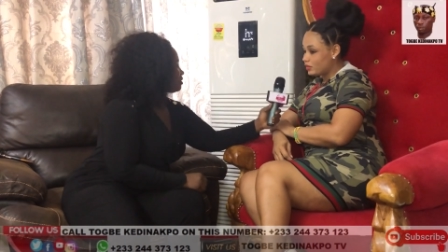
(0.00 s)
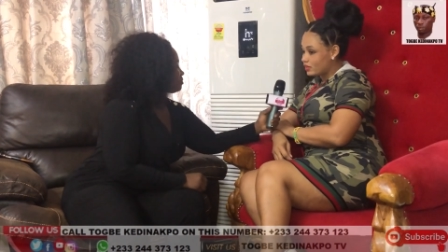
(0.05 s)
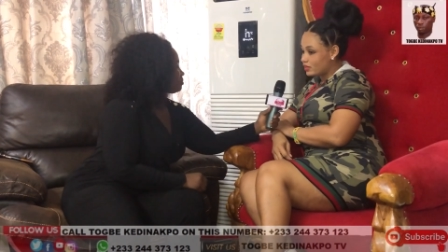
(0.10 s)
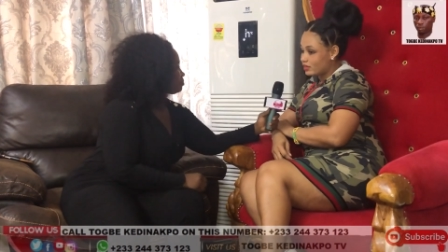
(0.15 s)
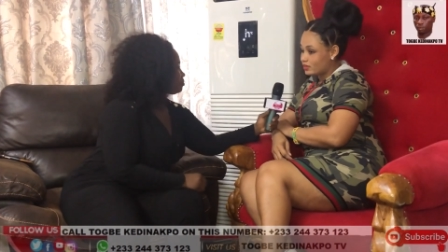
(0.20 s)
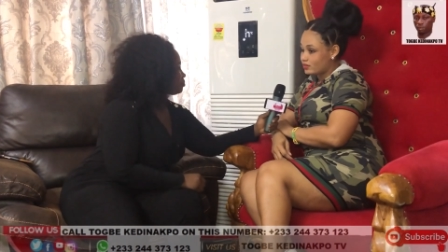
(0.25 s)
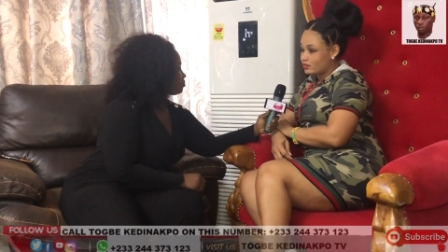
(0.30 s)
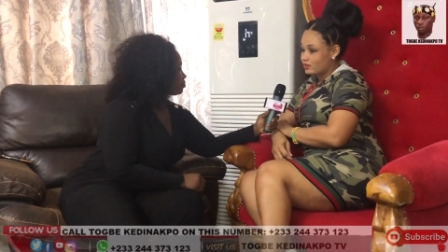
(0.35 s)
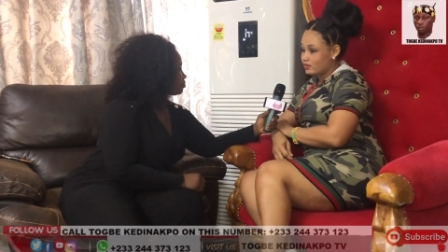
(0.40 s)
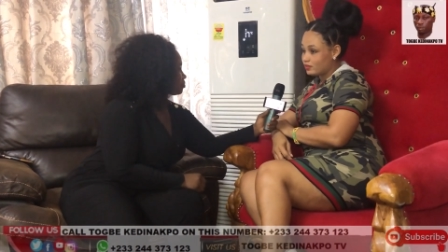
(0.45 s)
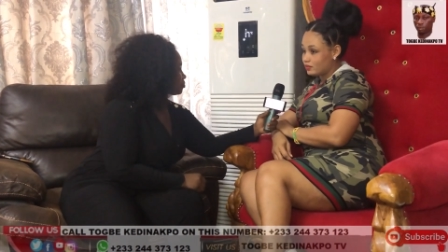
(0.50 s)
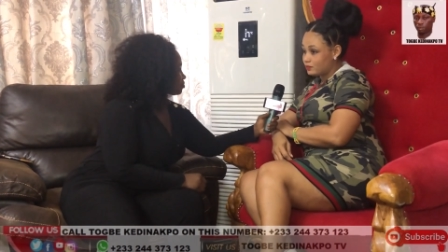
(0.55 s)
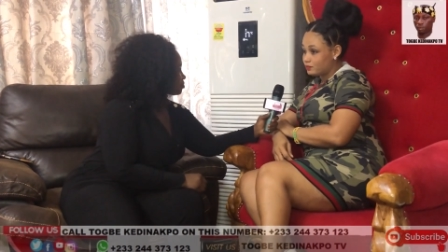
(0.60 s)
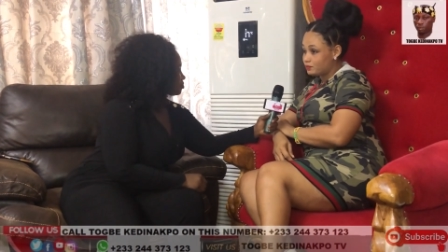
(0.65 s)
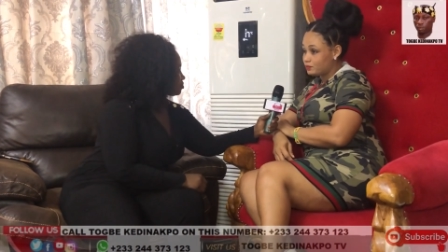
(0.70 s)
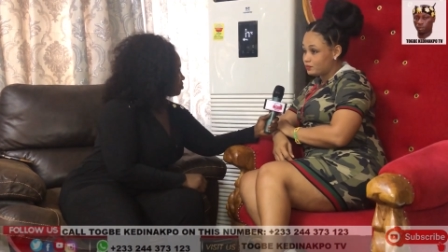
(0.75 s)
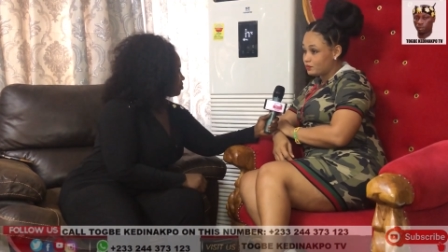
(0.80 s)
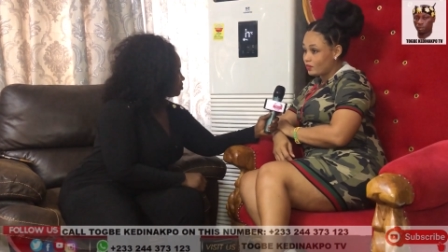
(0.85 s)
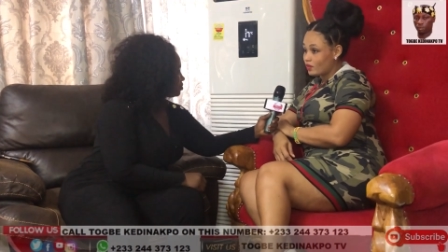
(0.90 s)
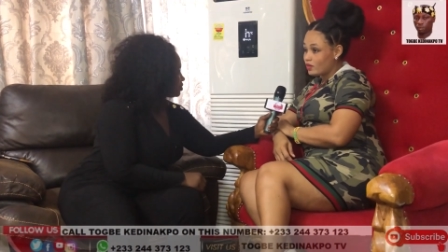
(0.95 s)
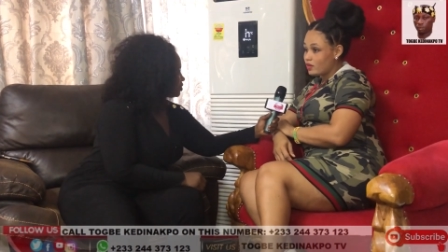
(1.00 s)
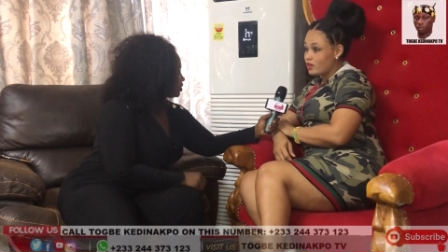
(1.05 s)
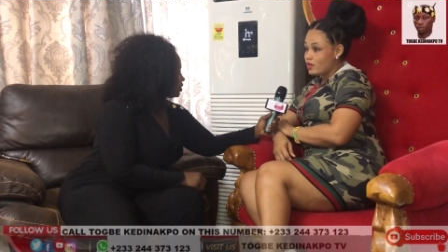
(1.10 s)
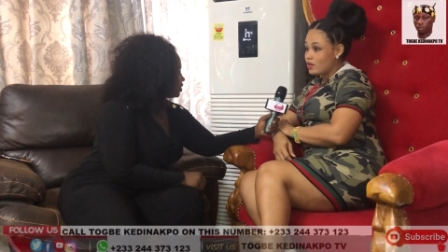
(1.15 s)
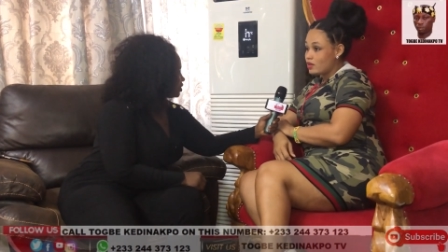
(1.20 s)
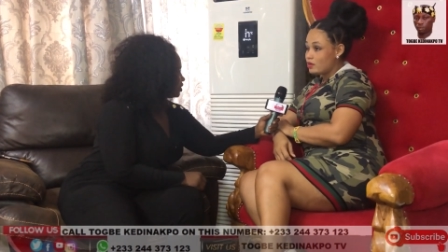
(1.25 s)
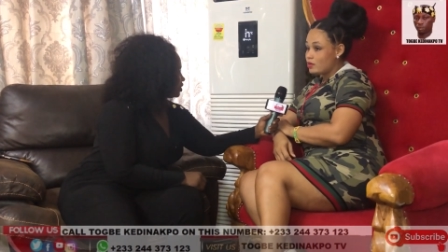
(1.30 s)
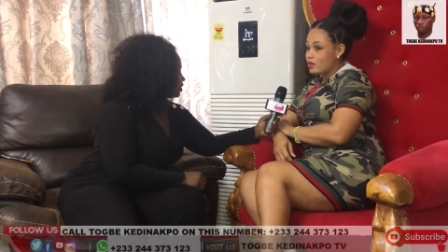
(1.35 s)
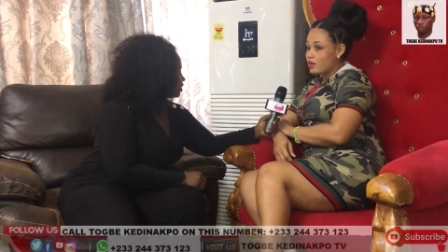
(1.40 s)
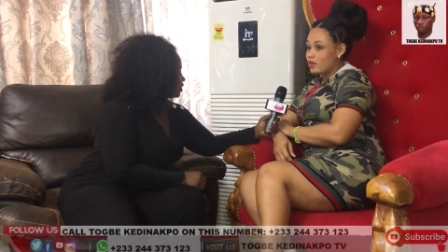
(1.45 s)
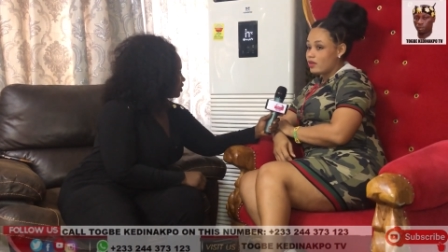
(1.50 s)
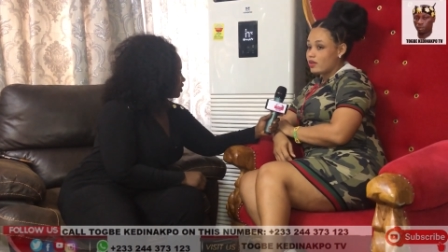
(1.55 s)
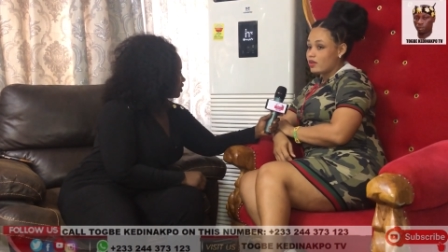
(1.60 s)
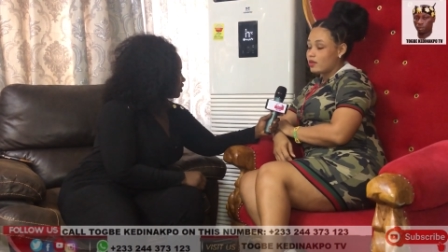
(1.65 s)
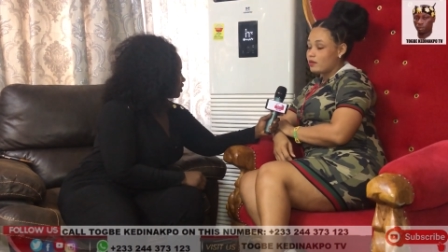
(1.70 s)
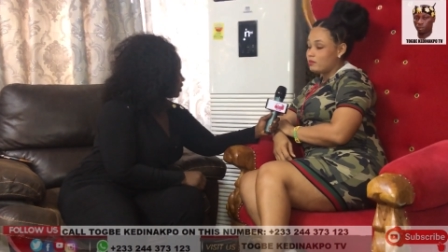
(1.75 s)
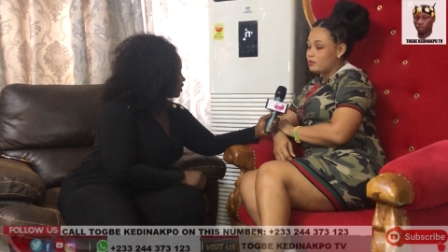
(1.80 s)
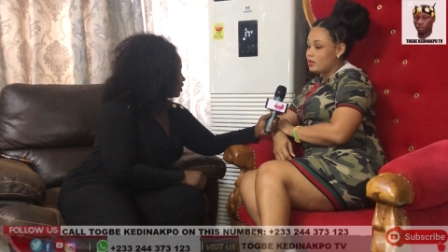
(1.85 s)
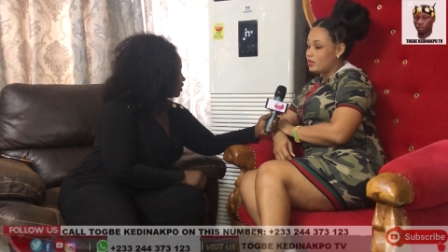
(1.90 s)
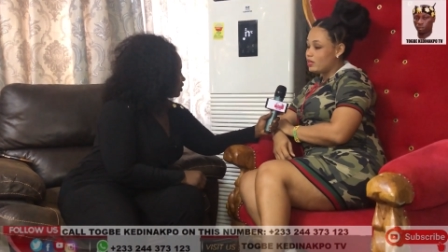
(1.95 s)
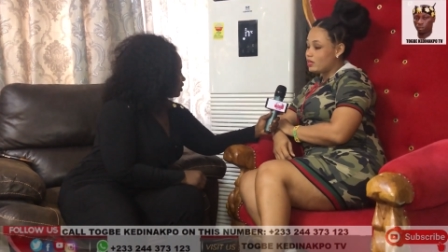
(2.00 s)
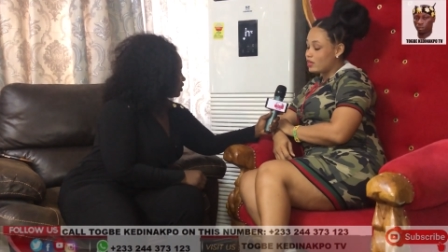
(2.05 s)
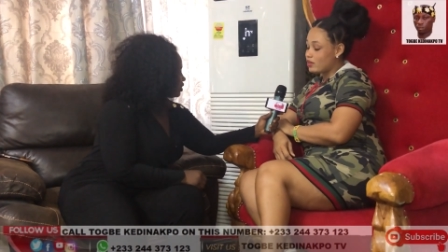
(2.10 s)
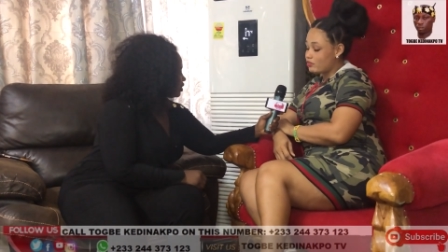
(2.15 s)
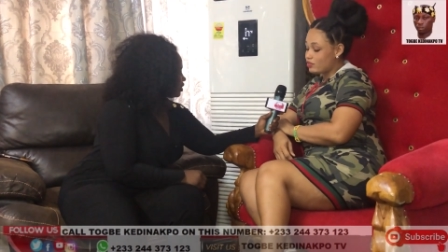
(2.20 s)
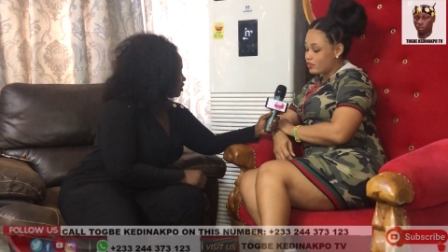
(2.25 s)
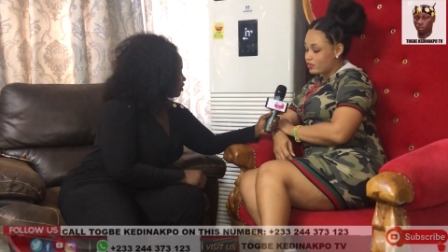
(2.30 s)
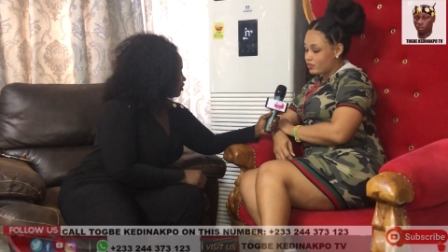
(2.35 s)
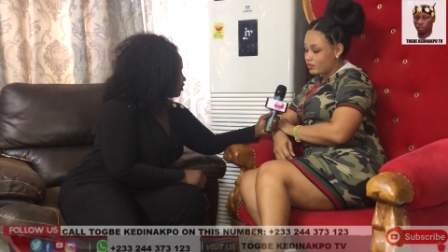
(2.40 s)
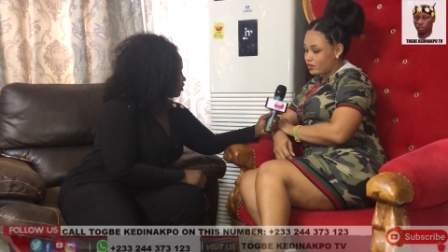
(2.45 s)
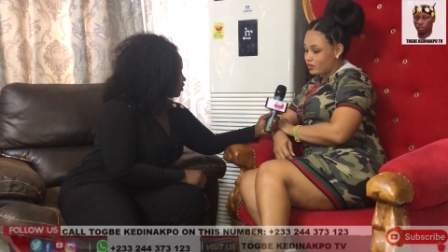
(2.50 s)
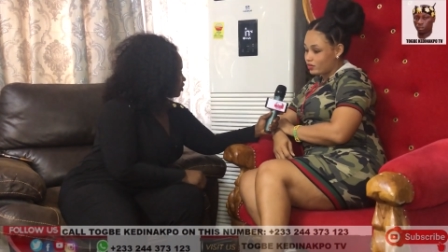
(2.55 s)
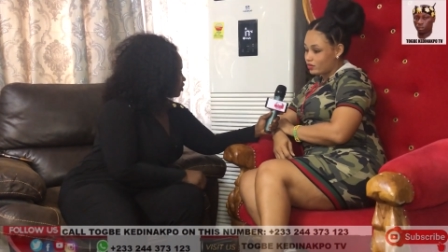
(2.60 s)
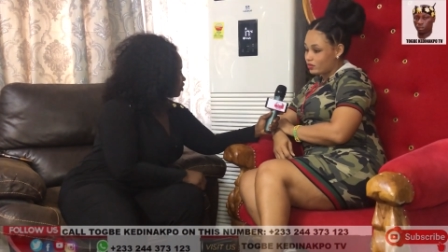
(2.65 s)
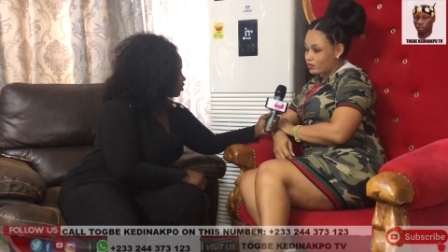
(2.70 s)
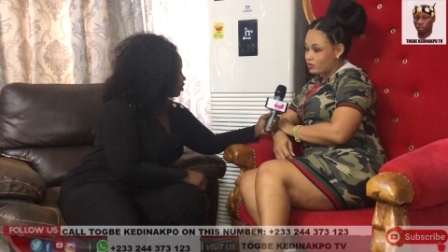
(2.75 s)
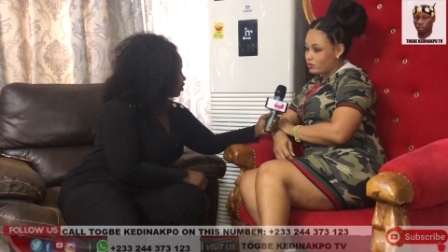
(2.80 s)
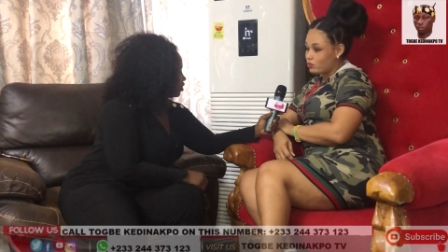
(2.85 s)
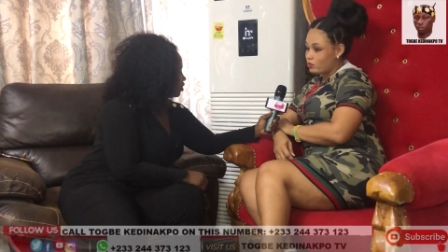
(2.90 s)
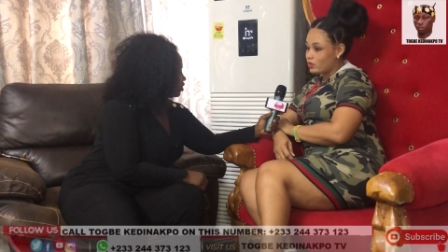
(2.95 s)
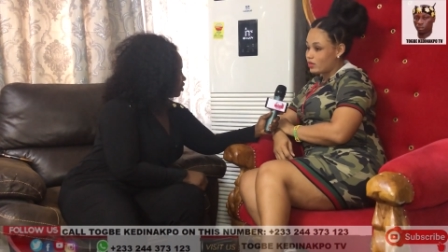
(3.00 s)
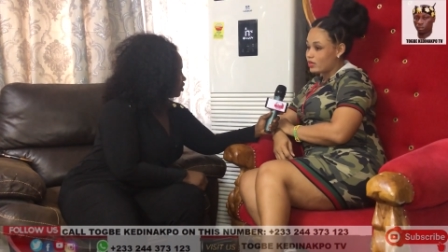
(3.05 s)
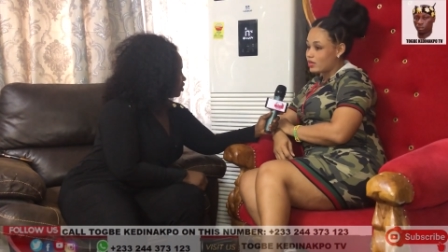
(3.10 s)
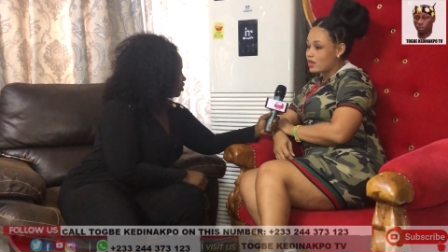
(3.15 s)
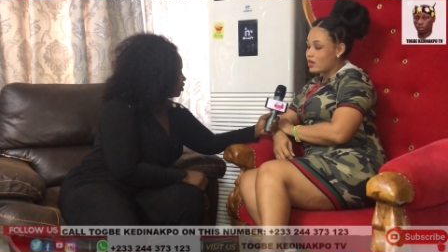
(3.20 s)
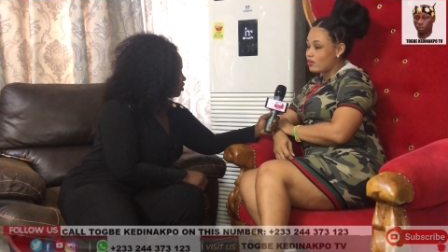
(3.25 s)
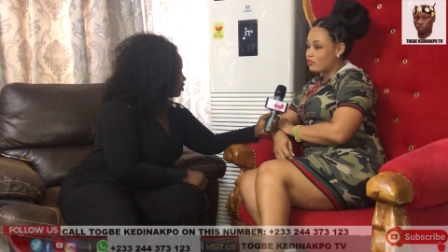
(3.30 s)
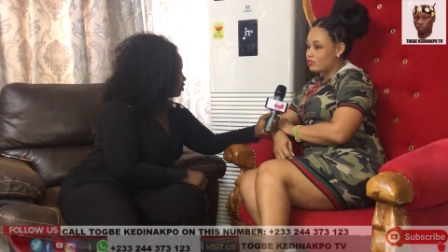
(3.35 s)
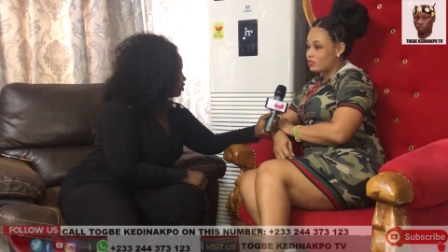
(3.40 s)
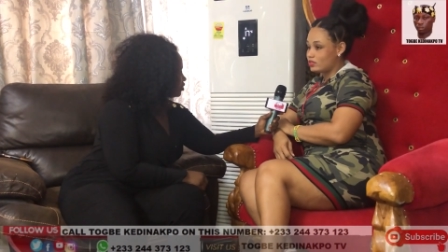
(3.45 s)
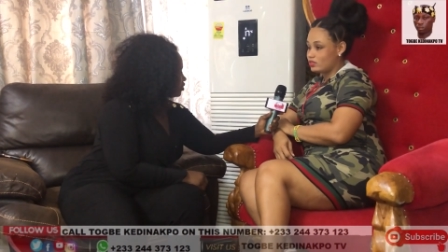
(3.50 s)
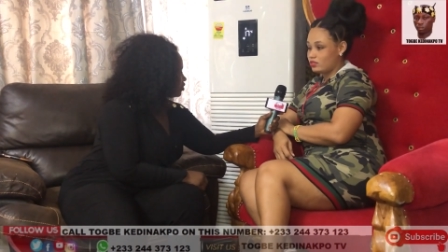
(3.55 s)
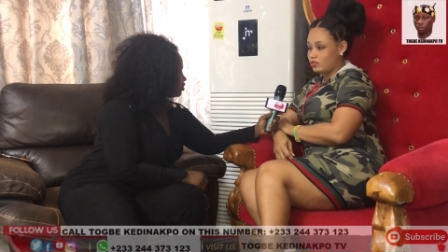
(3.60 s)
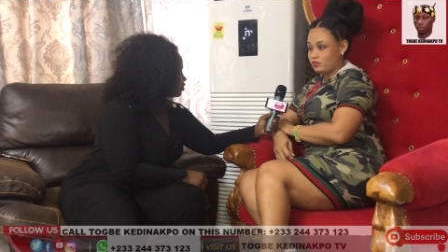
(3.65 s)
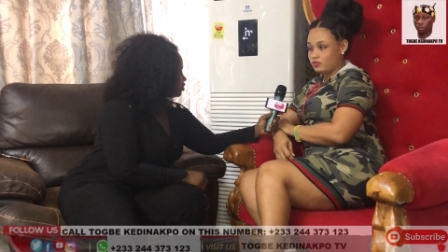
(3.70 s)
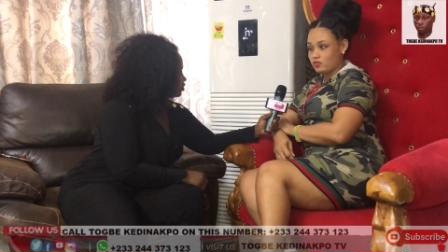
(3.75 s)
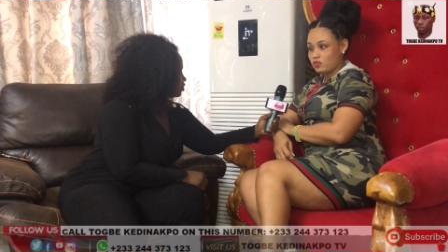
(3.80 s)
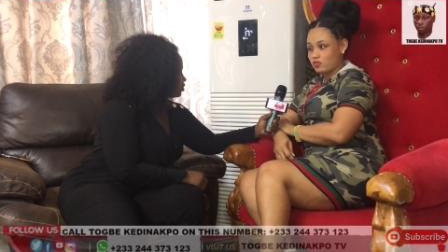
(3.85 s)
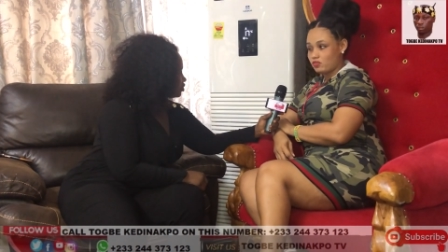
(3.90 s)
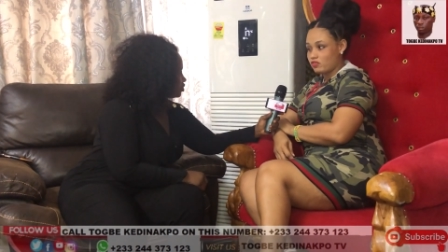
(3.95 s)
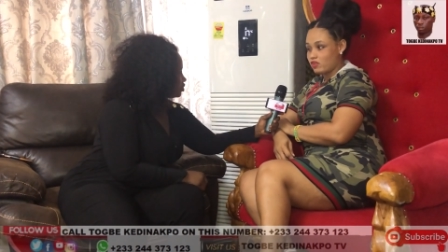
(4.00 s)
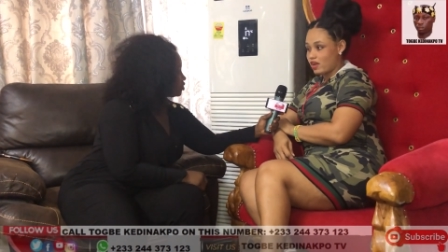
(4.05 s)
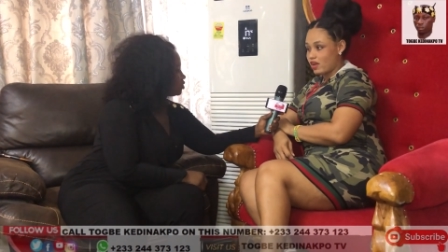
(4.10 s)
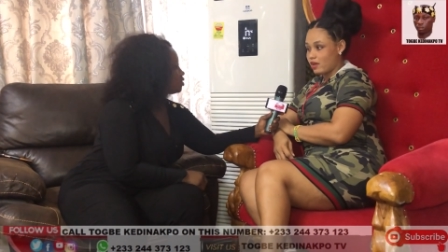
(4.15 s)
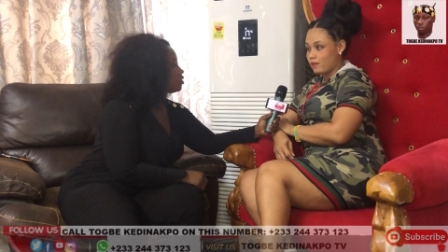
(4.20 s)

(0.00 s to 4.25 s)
let us see. In everything, when love is involved.